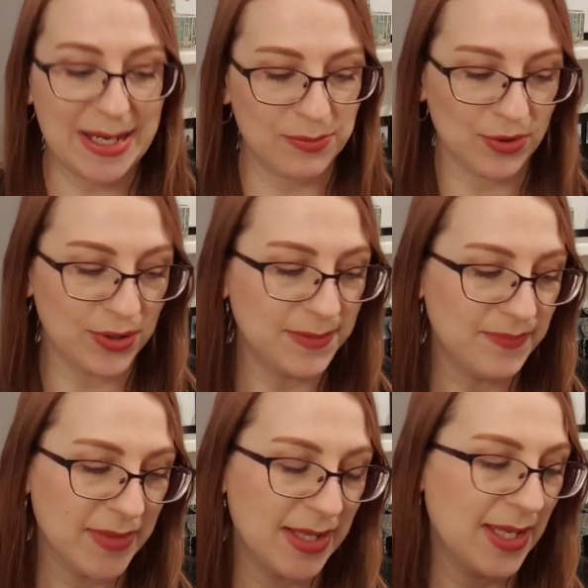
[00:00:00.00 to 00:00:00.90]

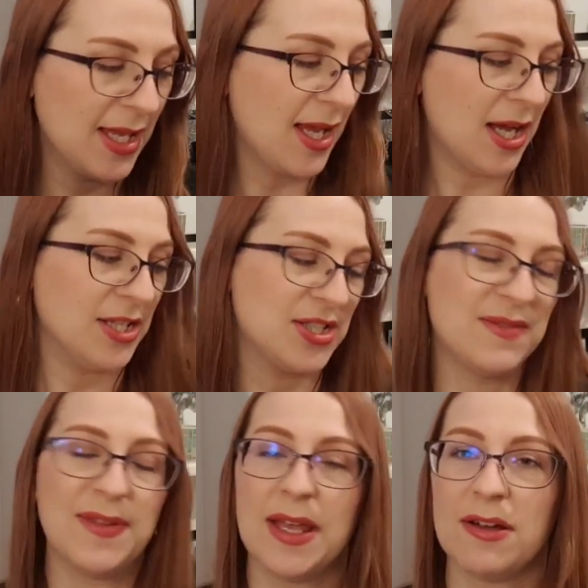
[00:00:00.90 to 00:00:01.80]
April. I
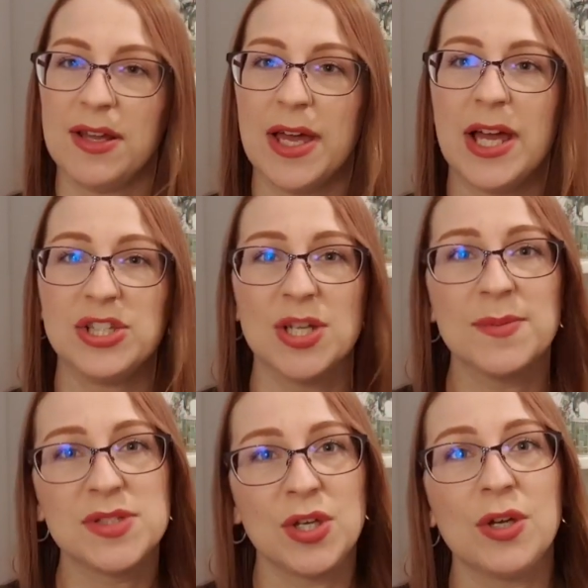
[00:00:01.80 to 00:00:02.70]
just figure like a
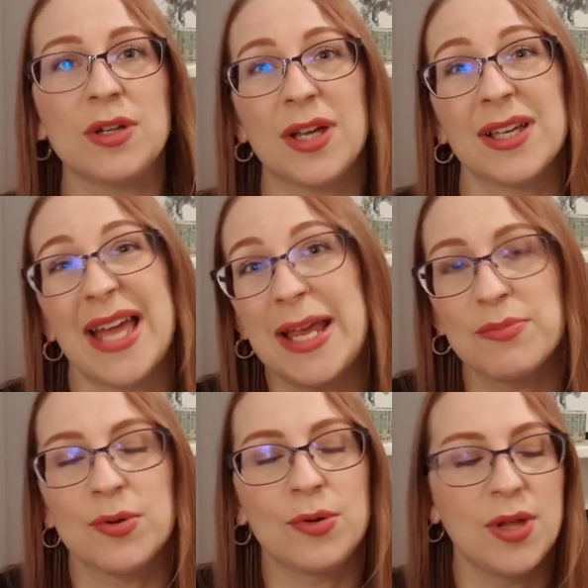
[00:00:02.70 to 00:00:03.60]
jumpsuit, like
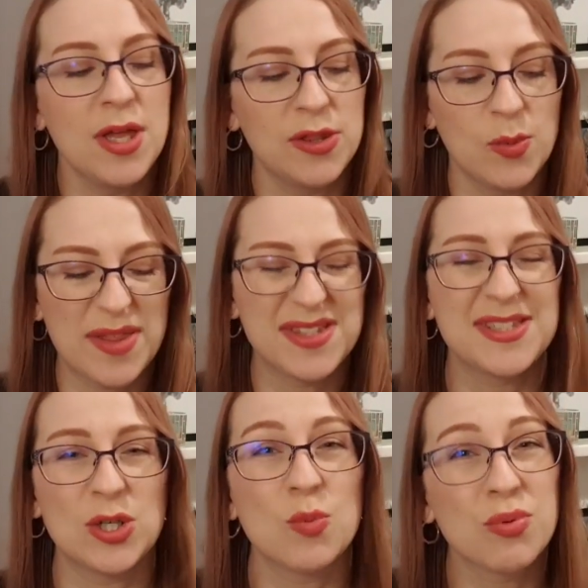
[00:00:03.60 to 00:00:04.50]
April, the weather's
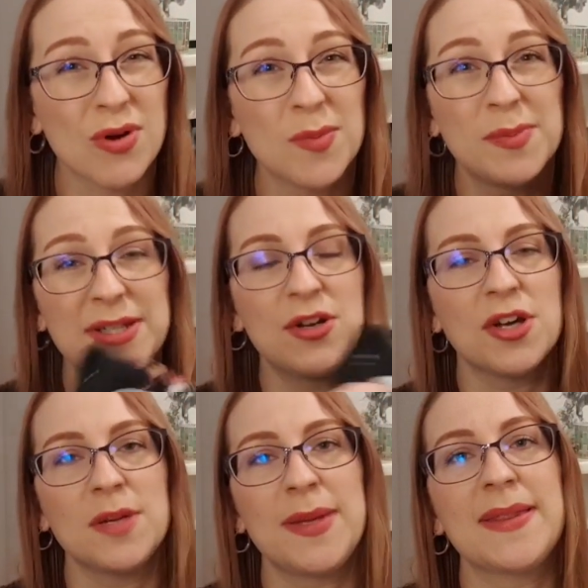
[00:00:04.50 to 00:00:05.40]
still probably not
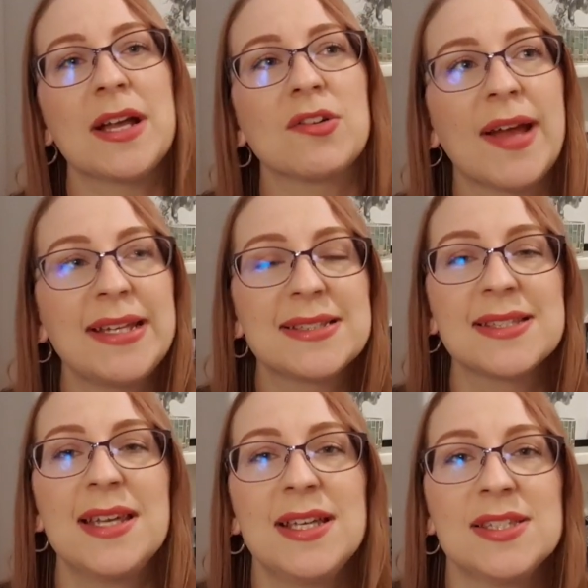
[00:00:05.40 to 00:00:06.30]
going to be that
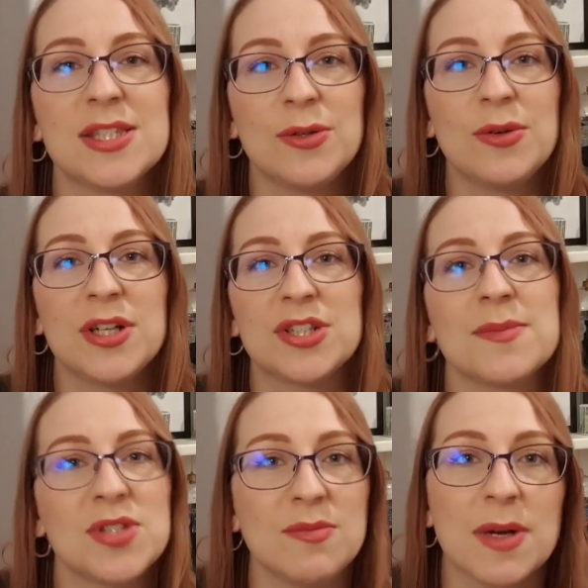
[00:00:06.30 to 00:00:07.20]
great, so a
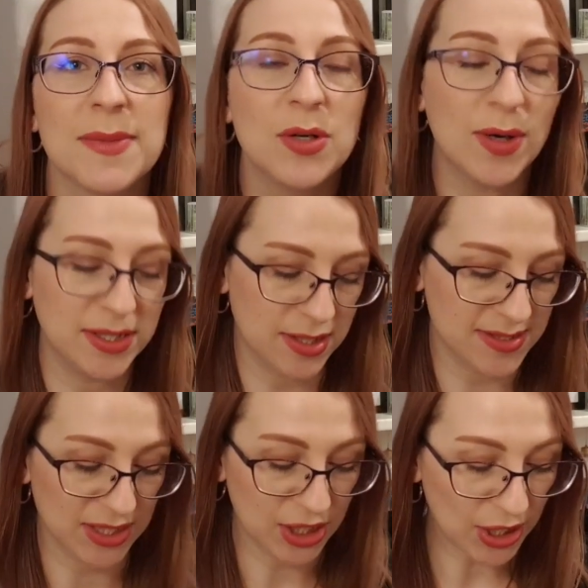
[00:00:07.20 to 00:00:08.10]
jumpsuit might be quite
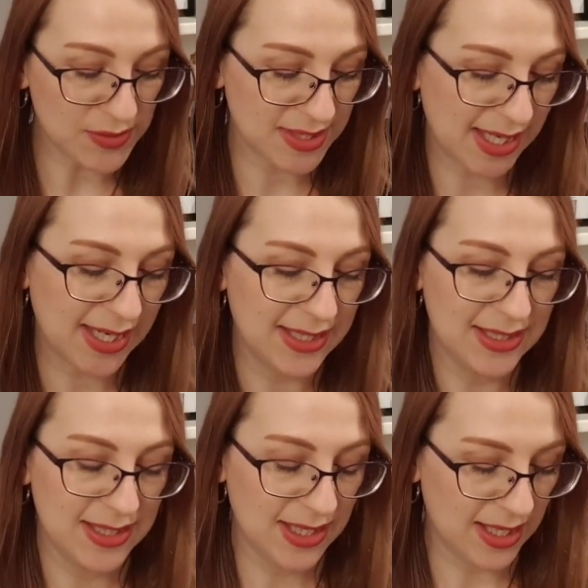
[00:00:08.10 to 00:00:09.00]
nice and cozy,
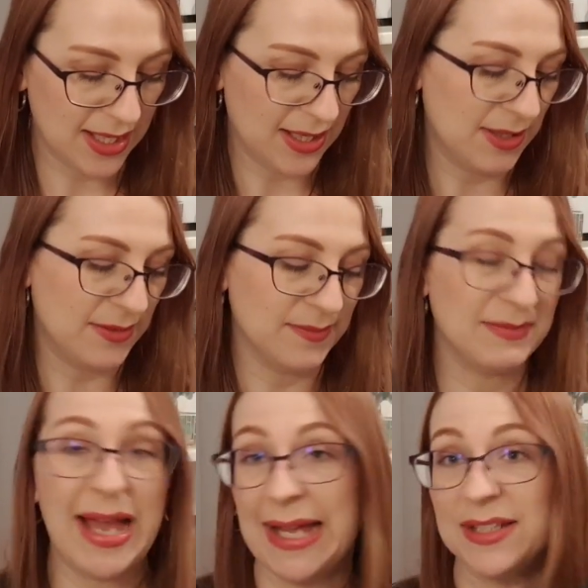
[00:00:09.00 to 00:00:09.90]

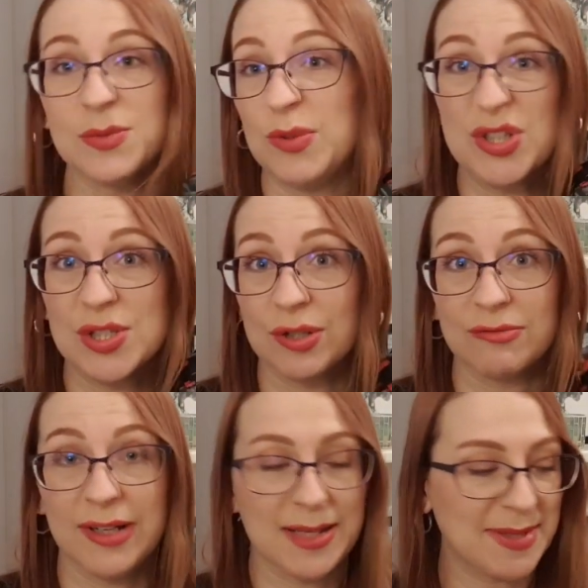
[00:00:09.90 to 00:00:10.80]
and will just look
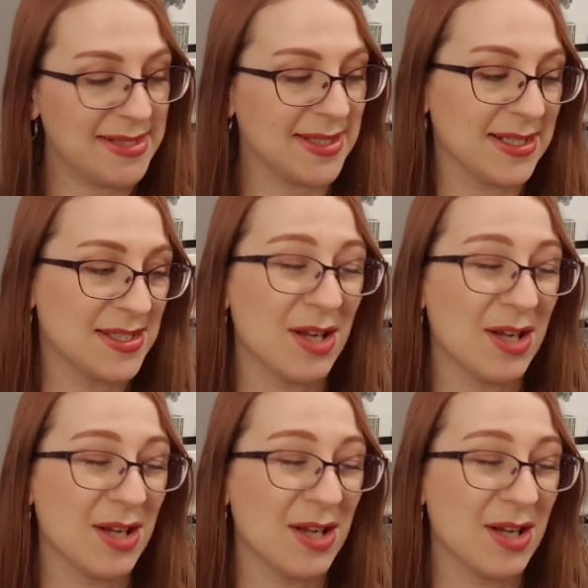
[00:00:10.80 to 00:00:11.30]
really amazing.